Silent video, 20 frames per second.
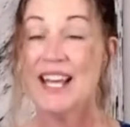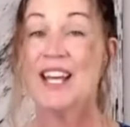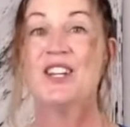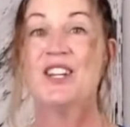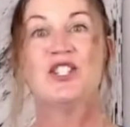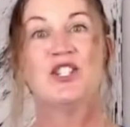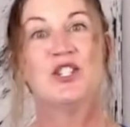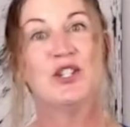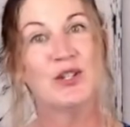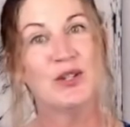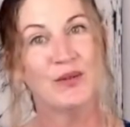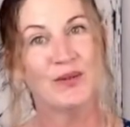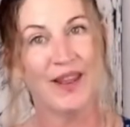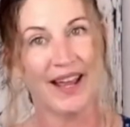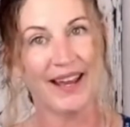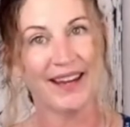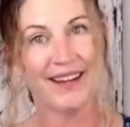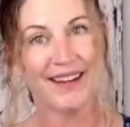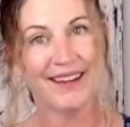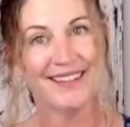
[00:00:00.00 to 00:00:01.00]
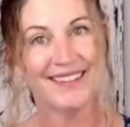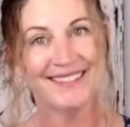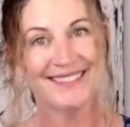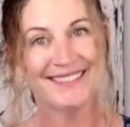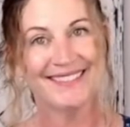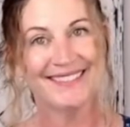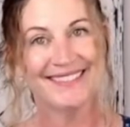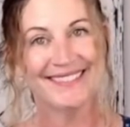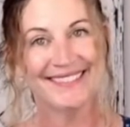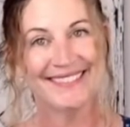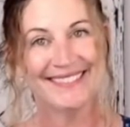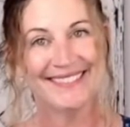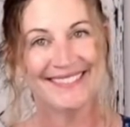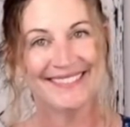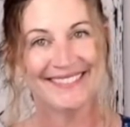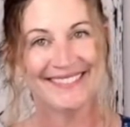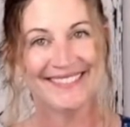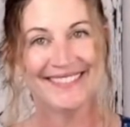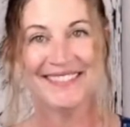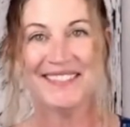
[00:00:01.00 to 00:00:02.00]
Do you like it?
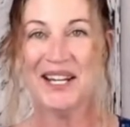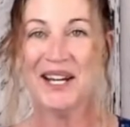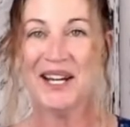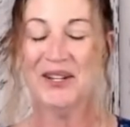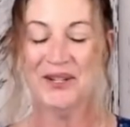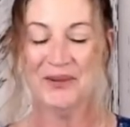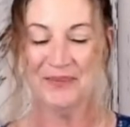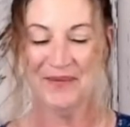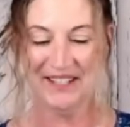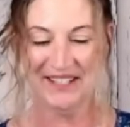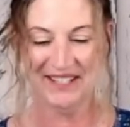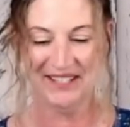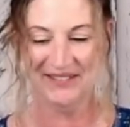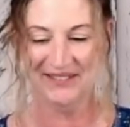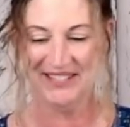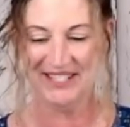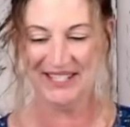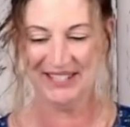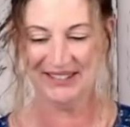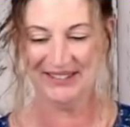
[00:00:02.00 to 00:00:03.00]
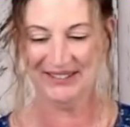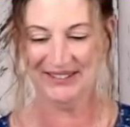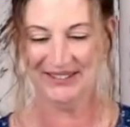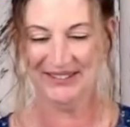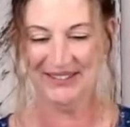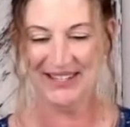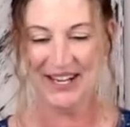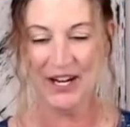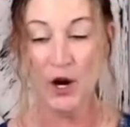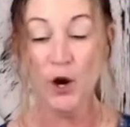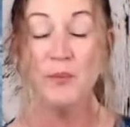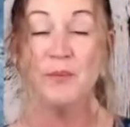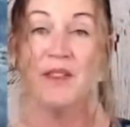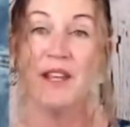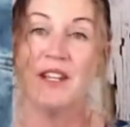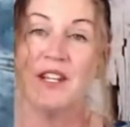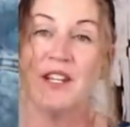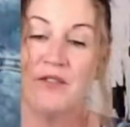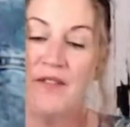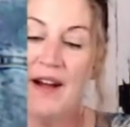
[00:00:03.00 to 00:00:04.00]
I hope that you do. I hope
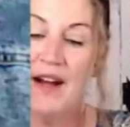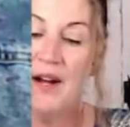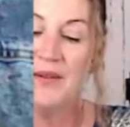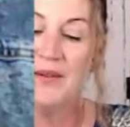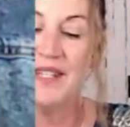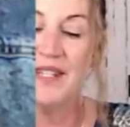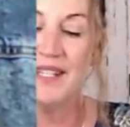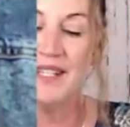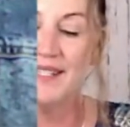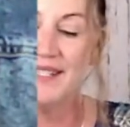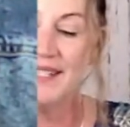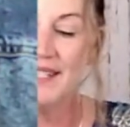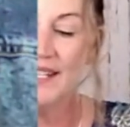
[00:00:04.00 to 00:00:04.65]
that you found this